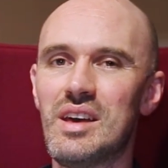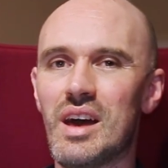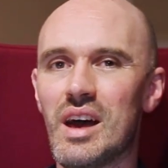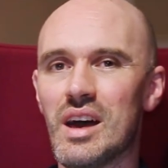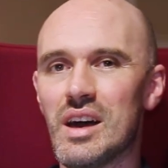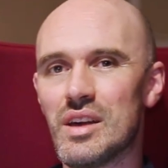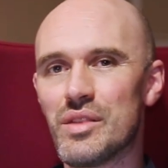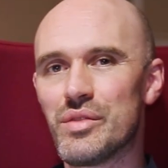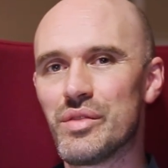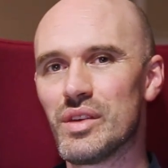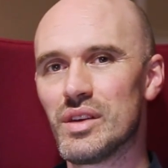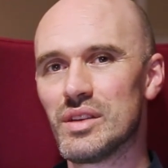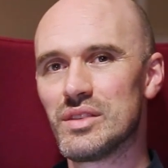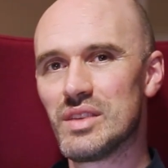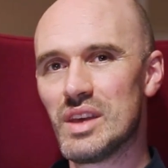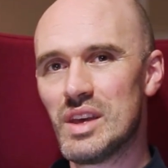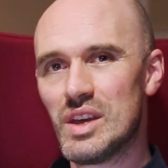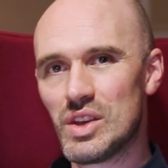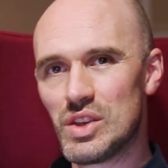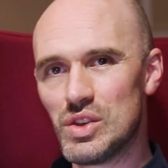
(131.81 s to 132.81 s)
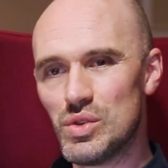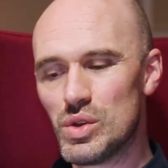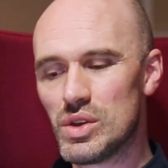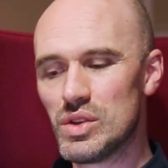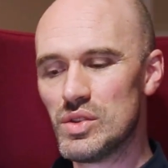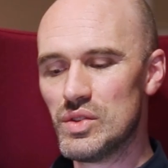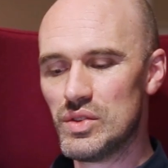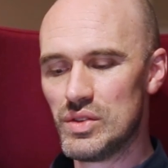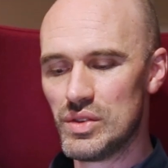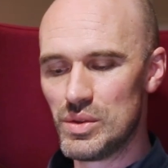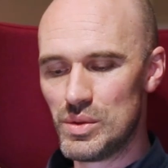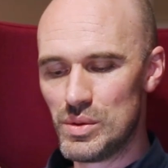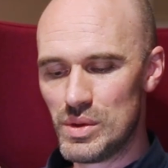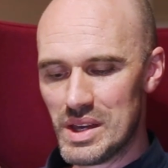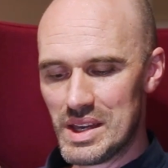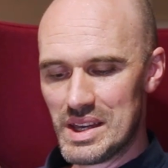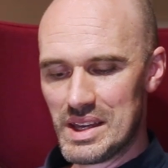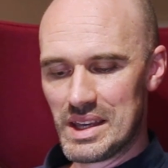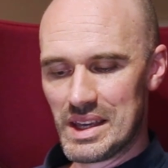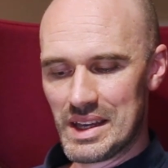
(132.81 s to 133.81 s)
that you can do
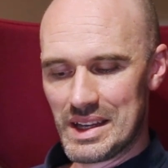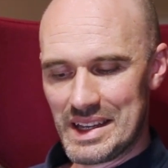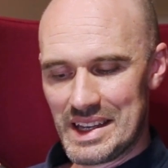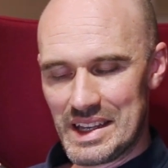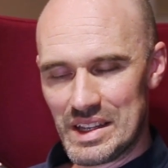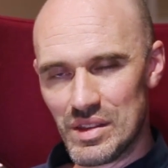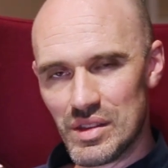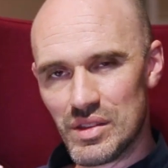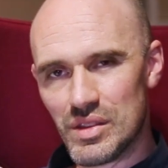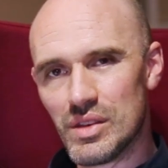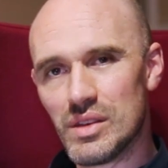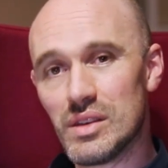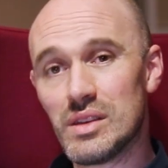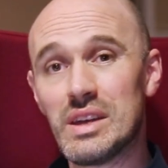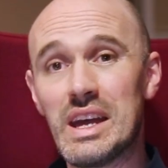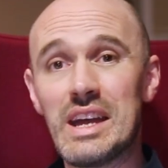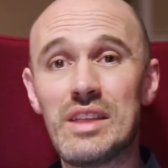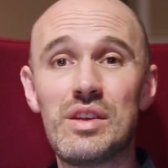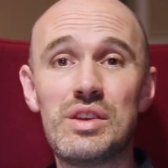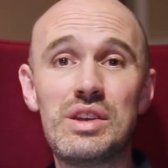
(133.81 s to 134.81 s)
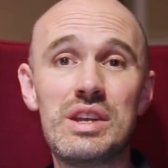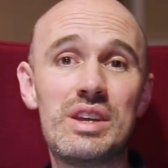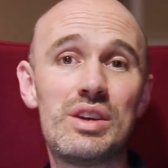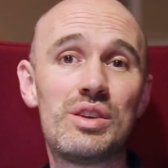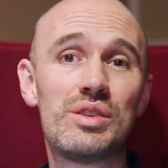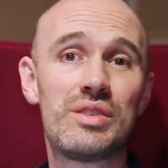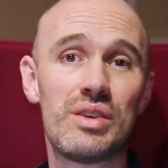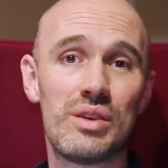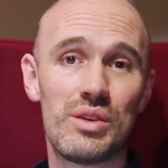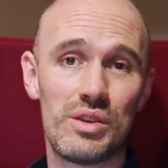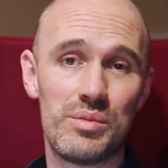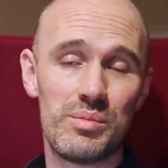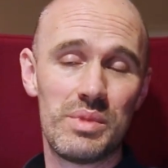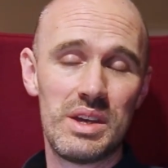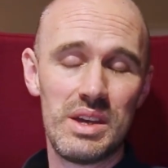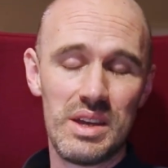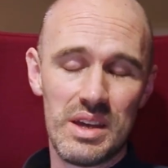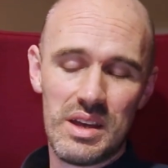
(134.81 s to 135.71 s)
in the near term